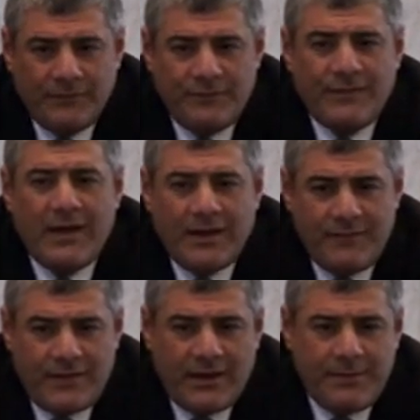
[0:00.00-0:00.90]

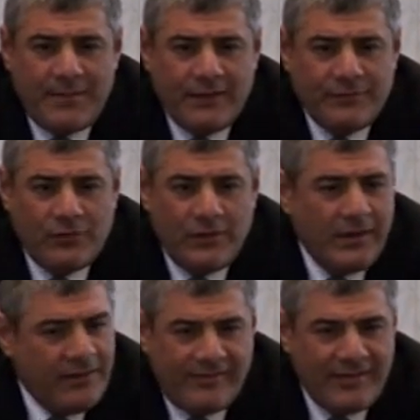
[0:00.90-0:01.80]
Very, very painful.
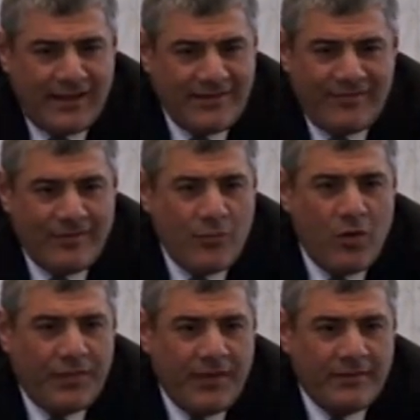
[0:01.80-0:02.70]
It's not, doesn't
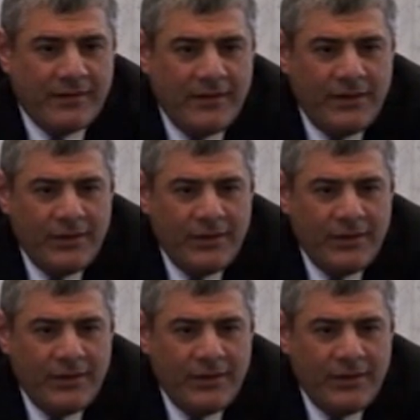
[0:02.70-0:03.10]
worth it.